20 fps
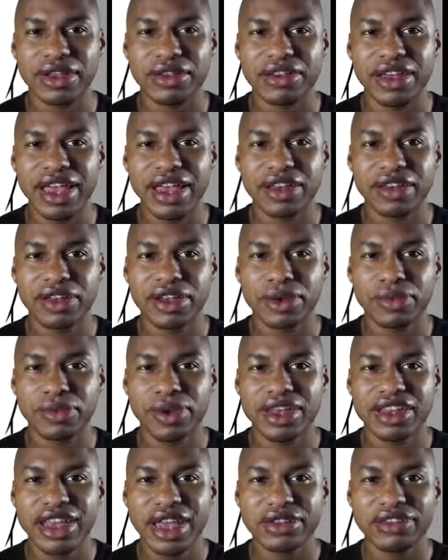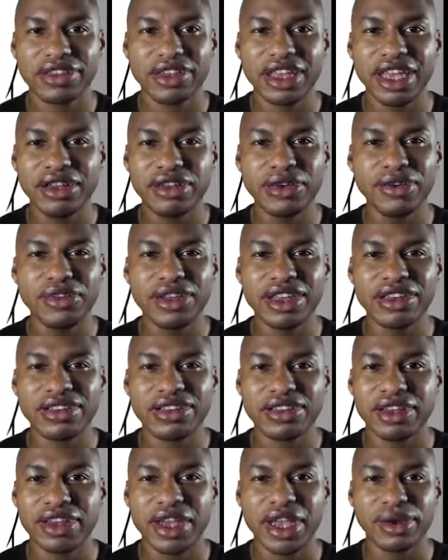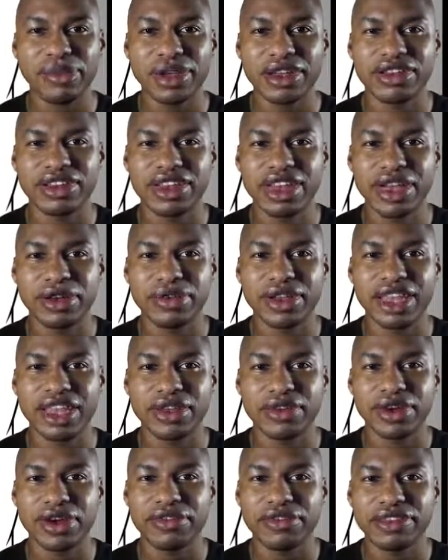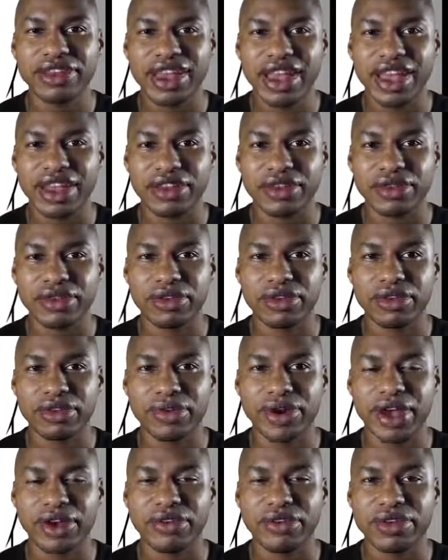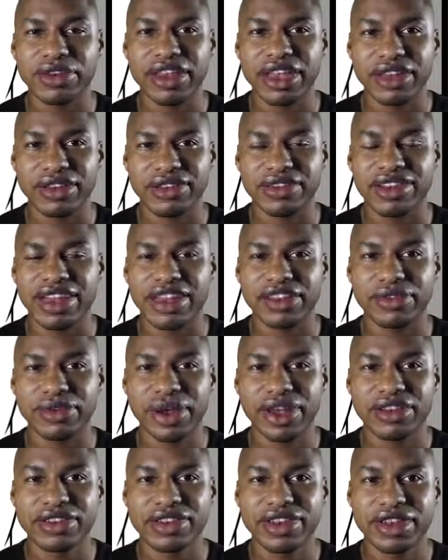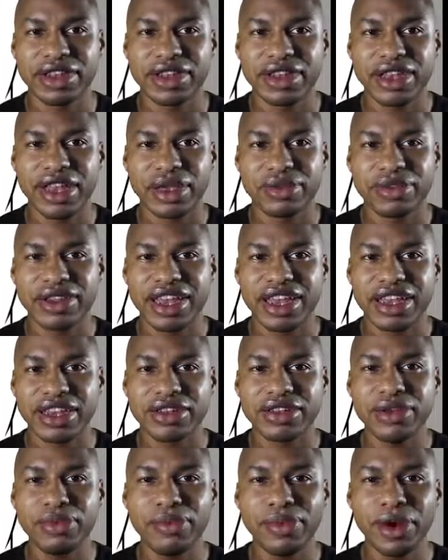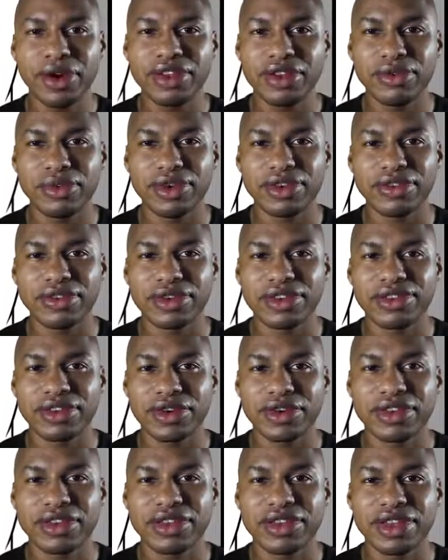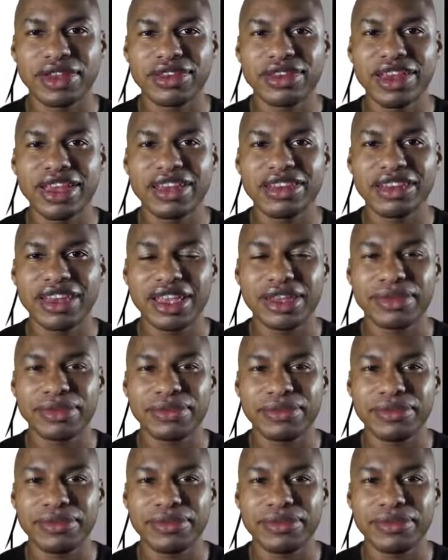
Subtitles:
Then, we calculate the least common denominator of 10, 12, and 6, which, obtaining the multiples, results in 60.